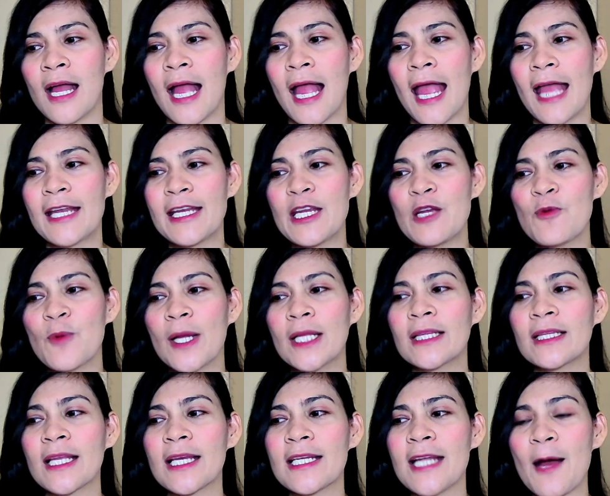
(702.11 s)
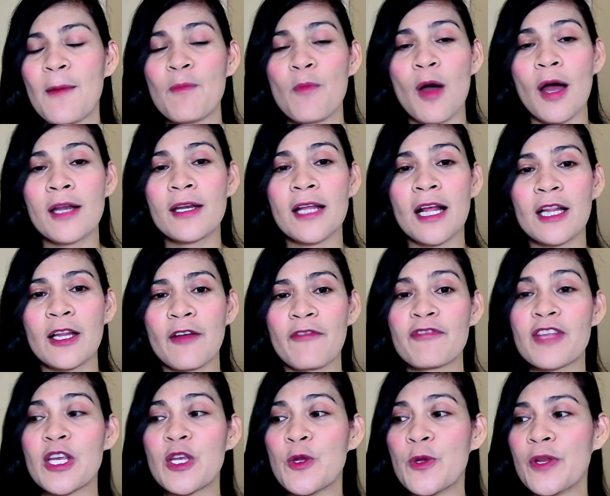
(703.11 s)
and he wanted a model of
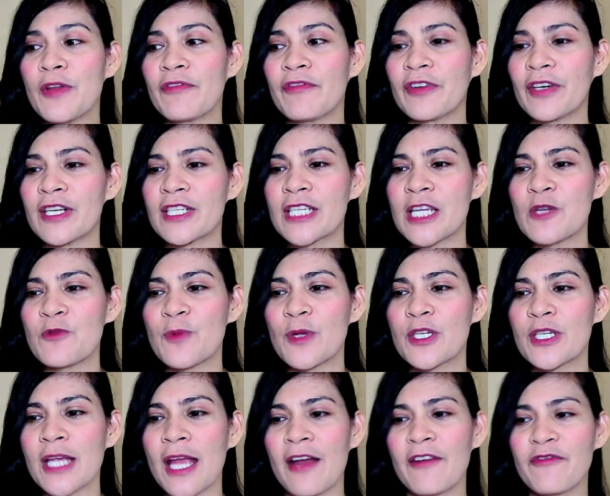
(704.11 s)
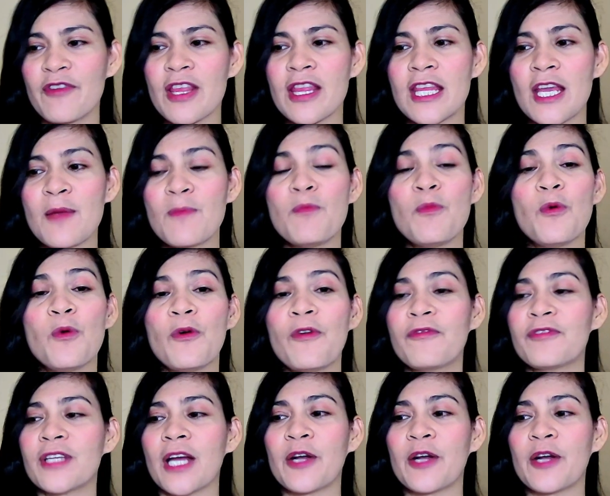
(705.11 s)
the universe in which everything moved